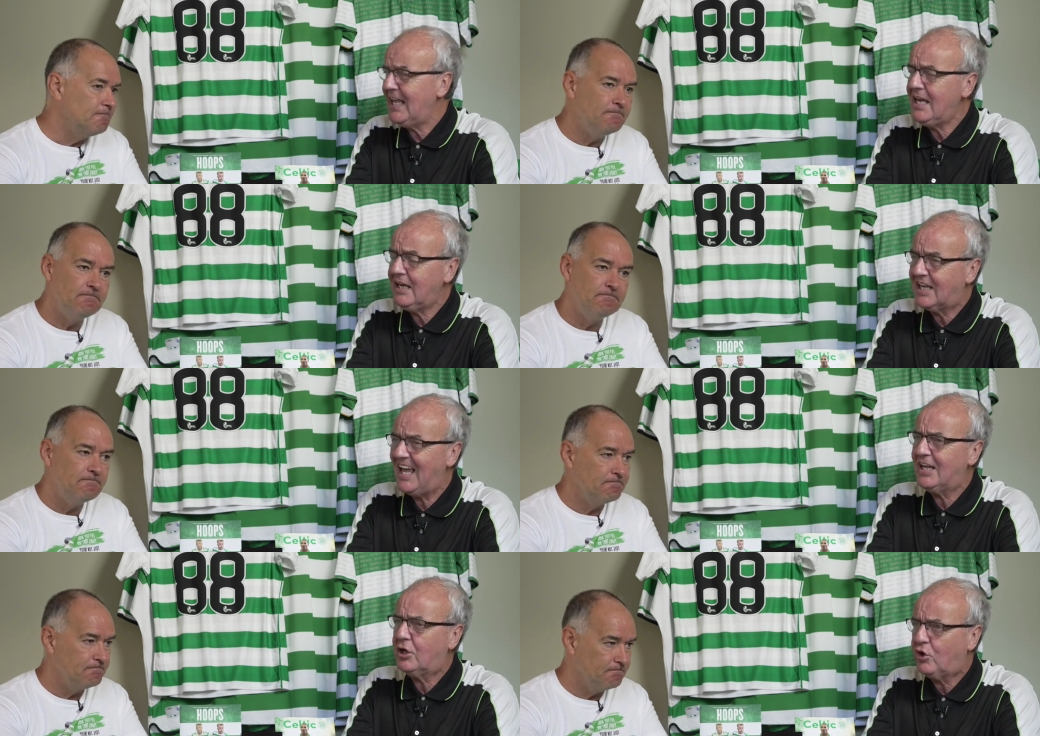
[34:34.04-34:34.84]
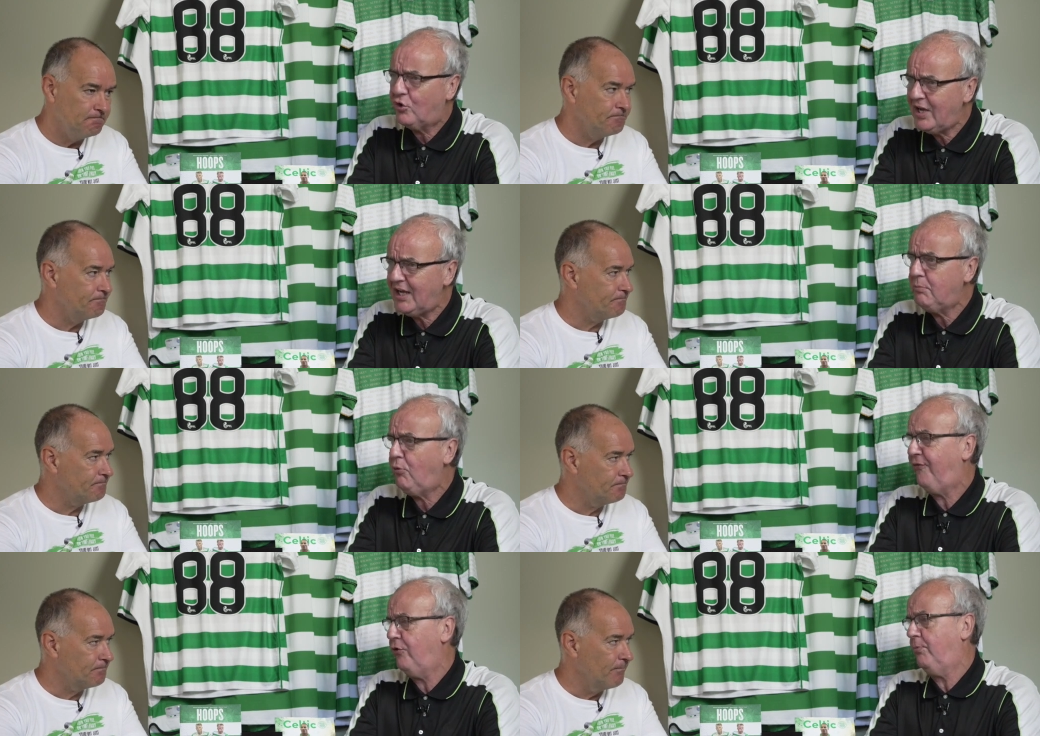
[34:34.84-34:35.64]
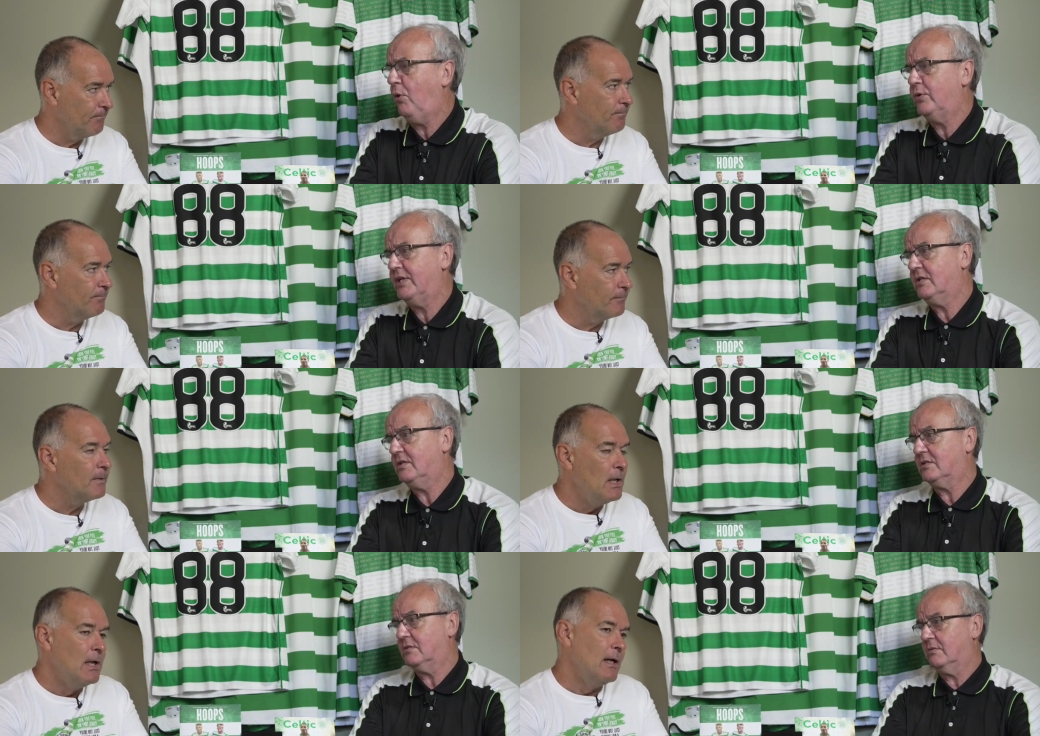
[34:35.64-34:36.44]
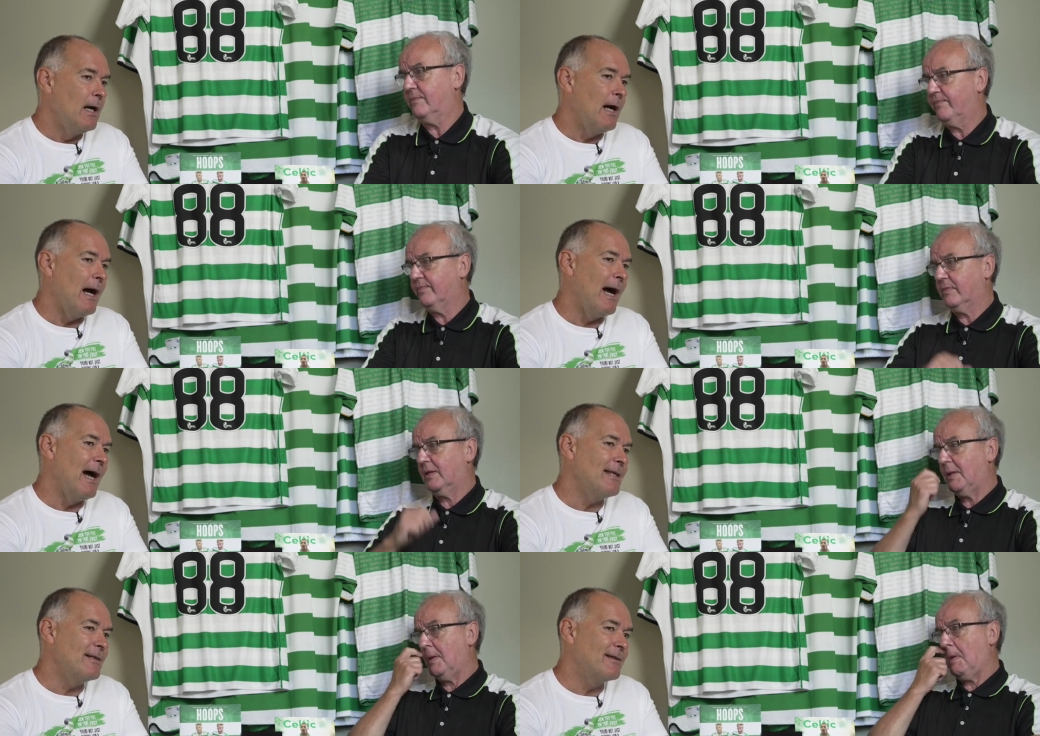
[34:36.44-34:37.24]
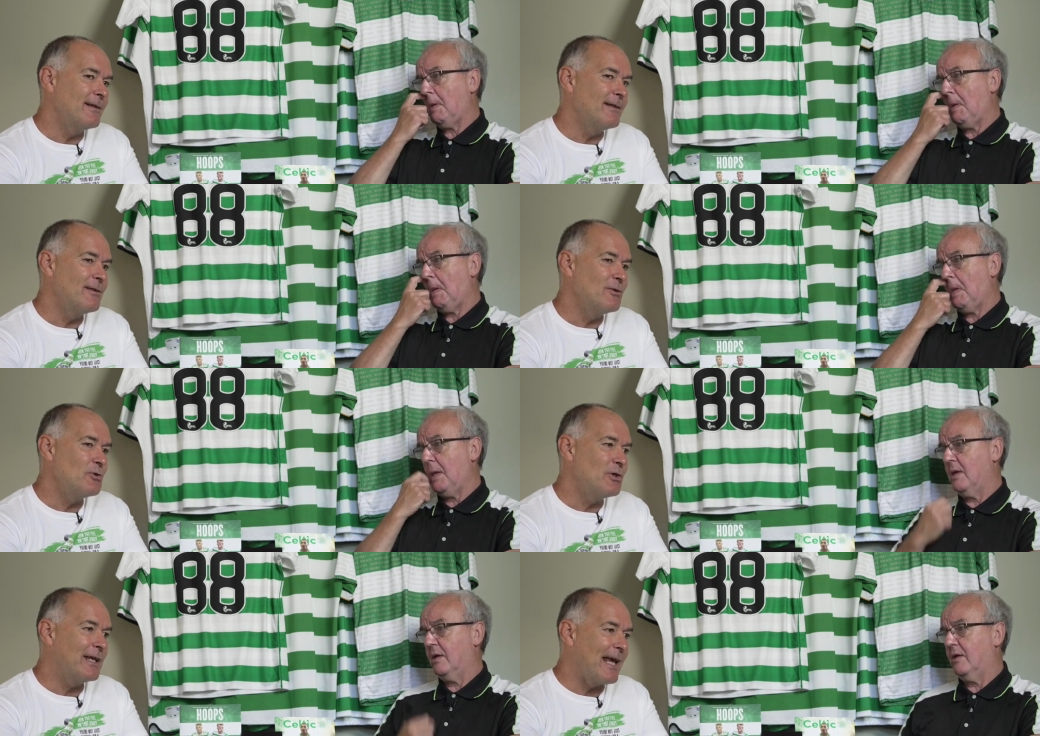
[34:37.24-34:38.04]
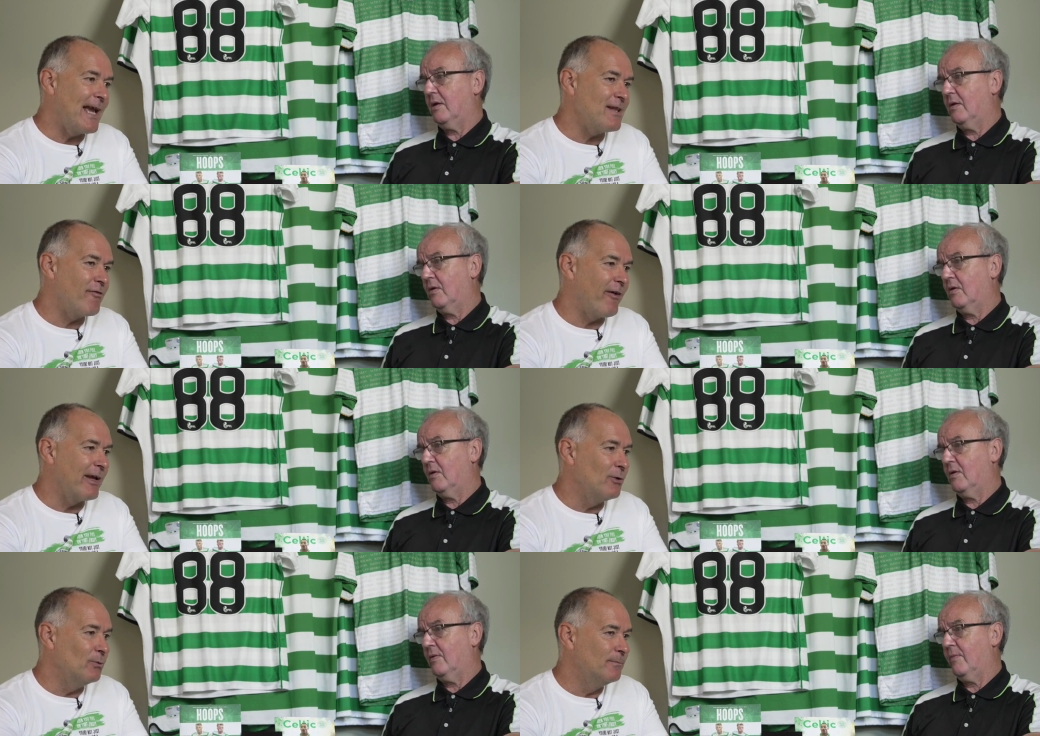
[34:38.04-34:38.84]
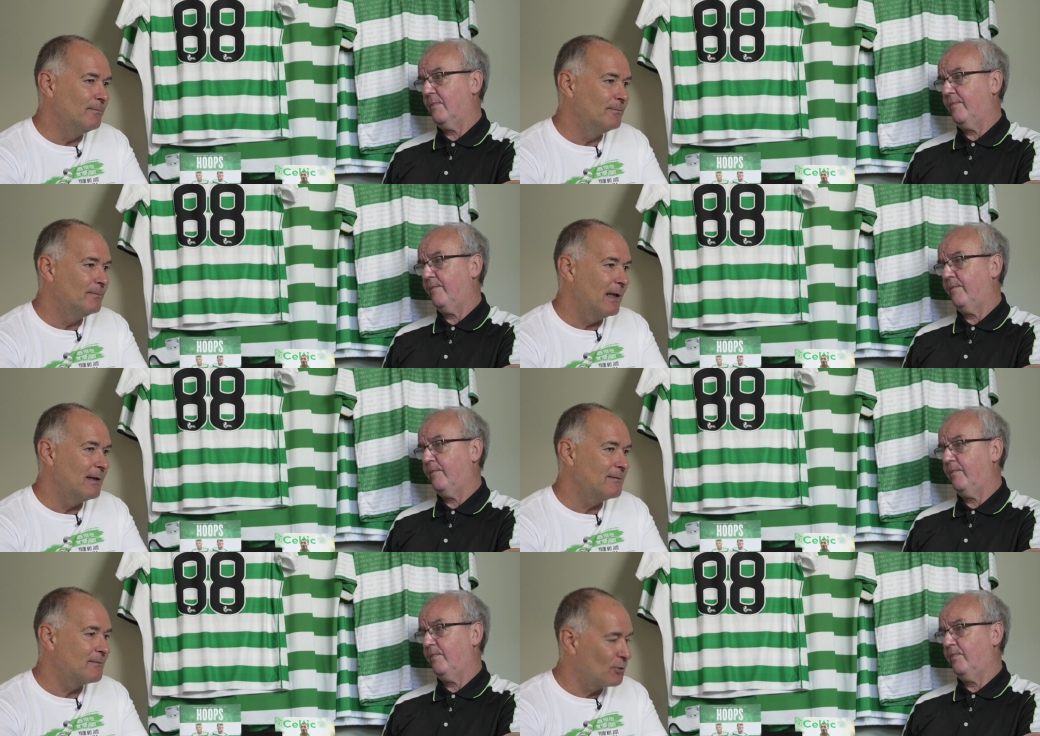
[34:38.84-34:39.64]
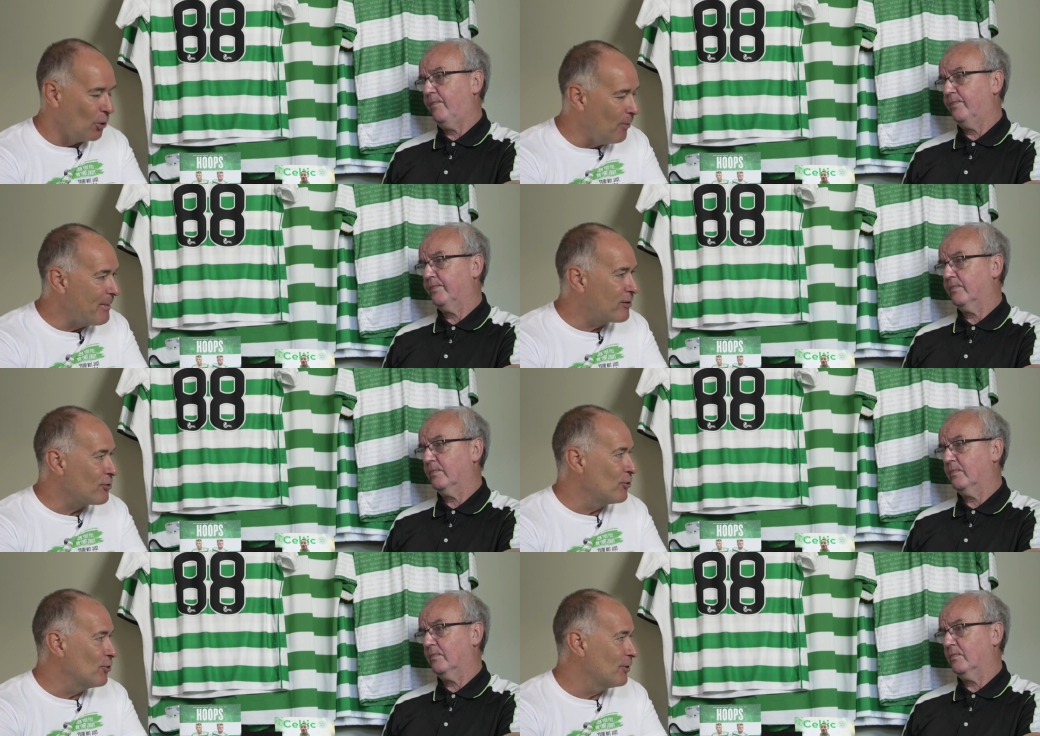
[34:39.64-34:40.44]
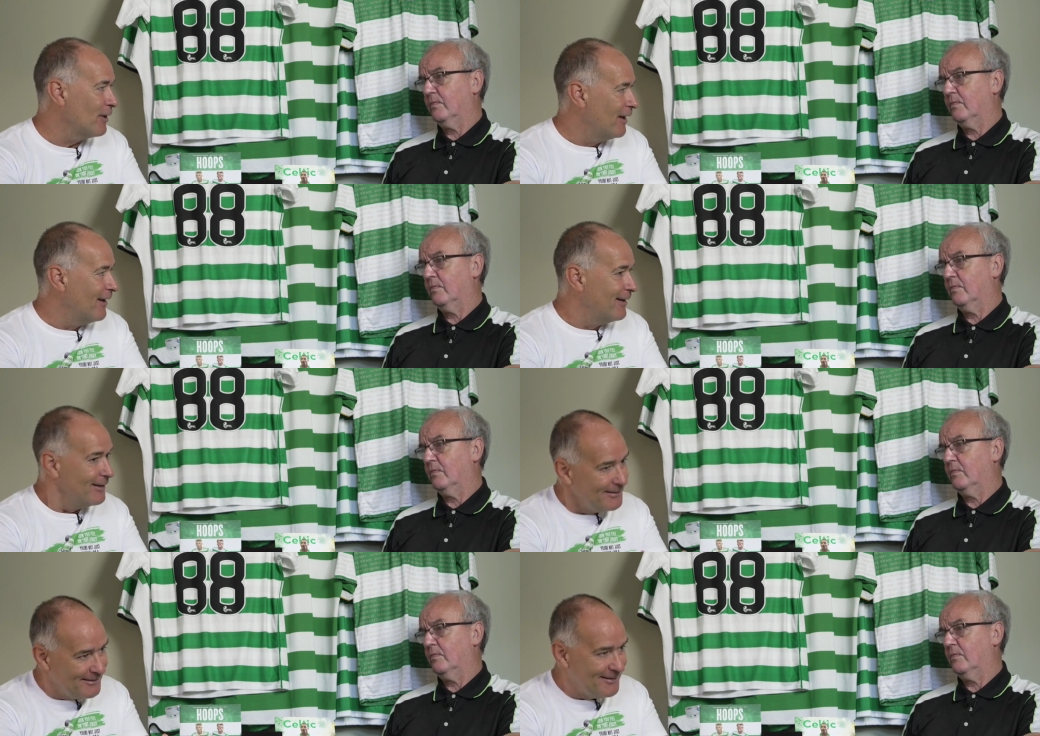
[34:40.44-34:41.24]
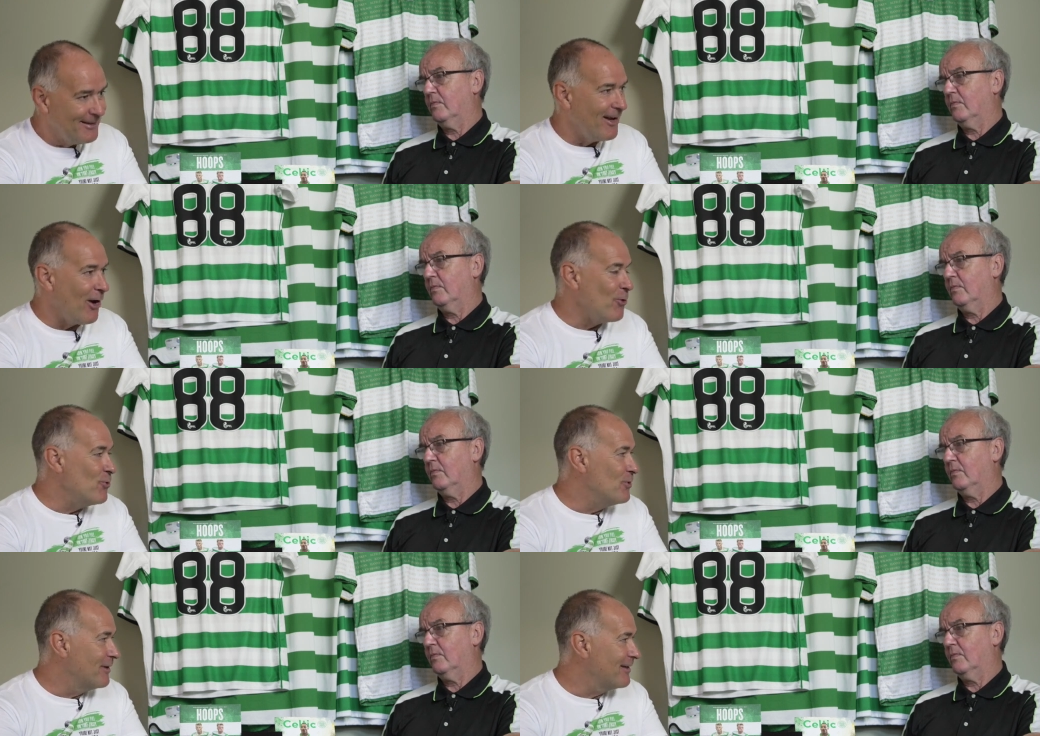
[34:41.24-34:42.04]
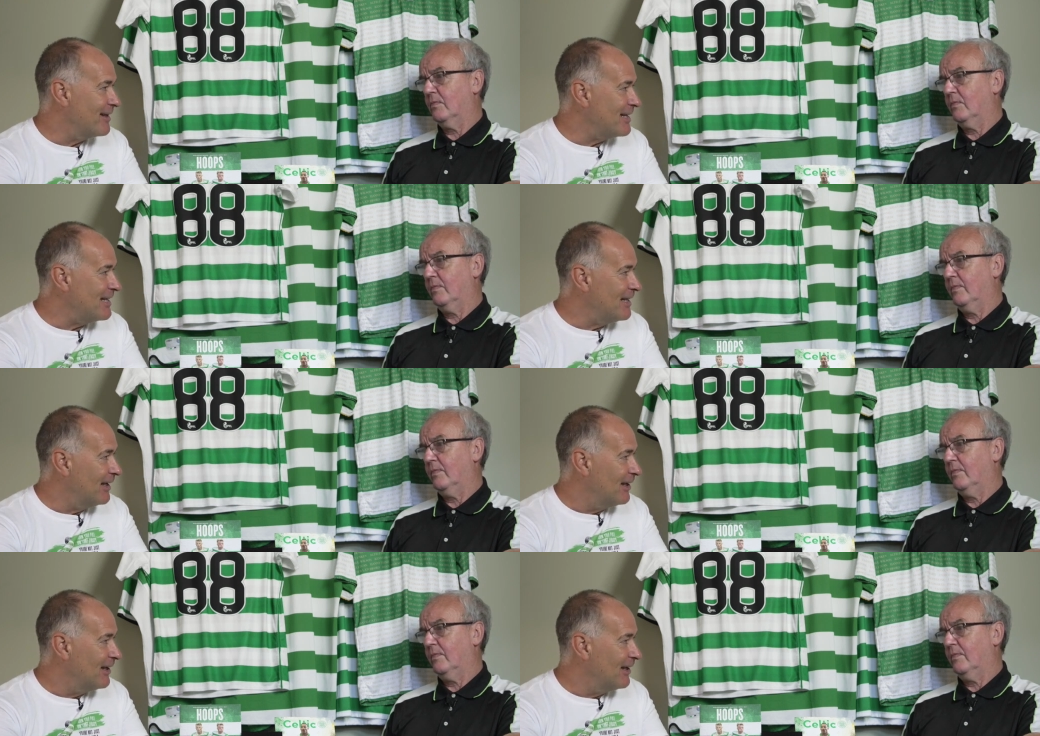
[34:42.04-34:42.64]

Speaker 1: In- incredible football in the 80s.
Speaker 2: And you get to the final. Talk me through how the